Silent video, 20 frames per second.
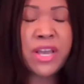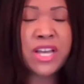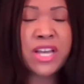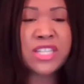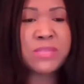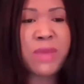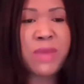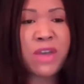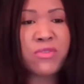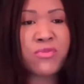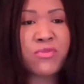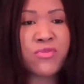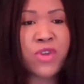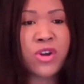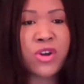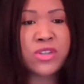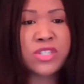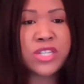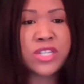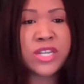Because my
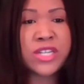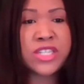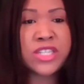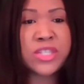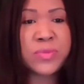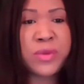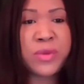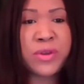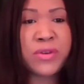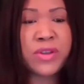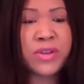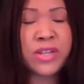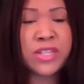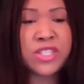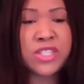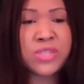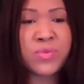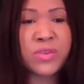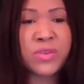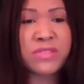first
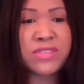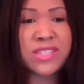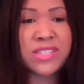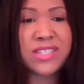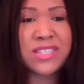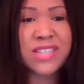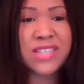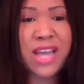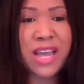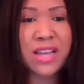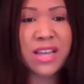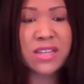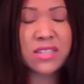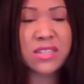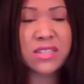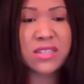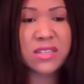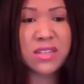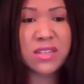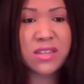experience with
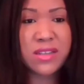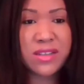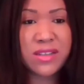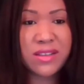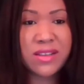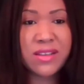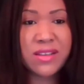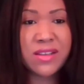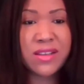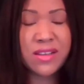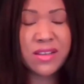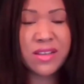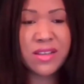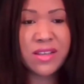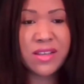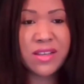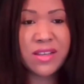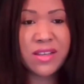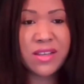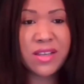sex,
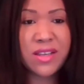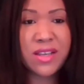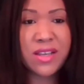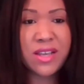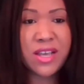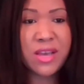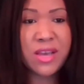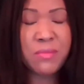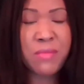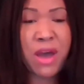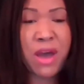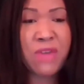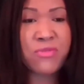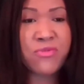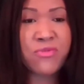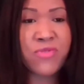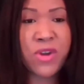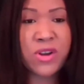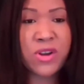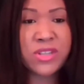my
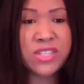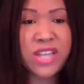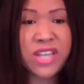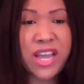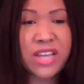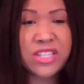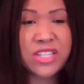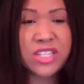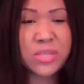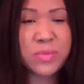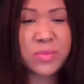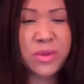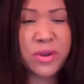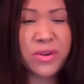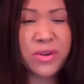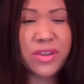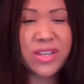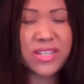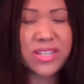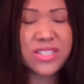first
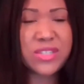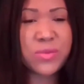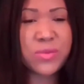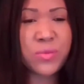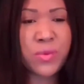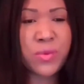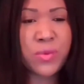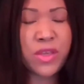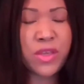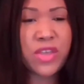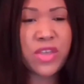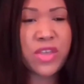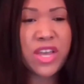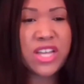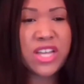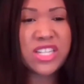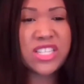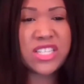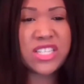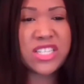experience with
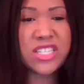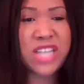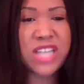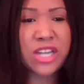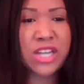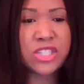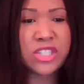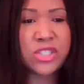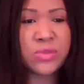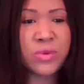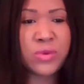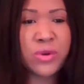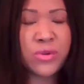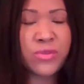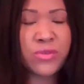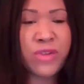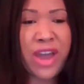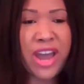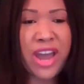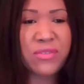
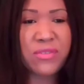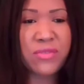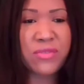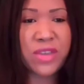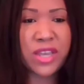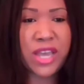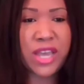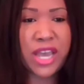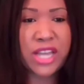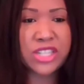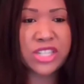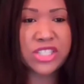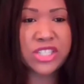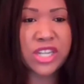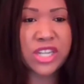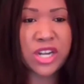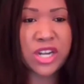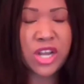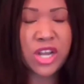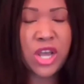sexual
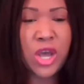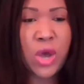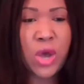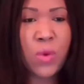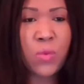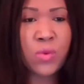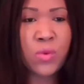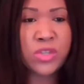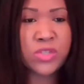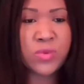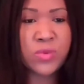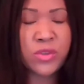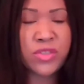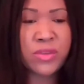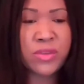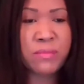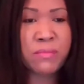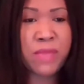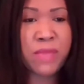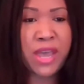gratification was
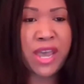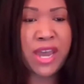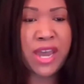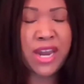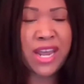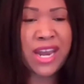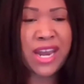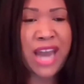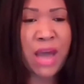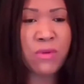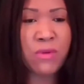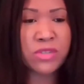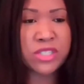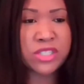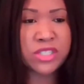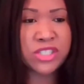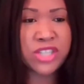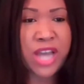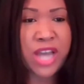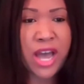with a man, and I
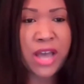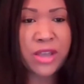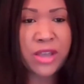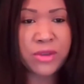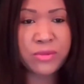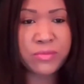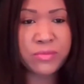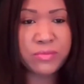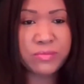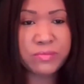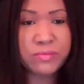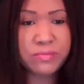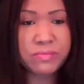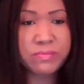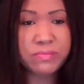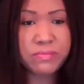was a child.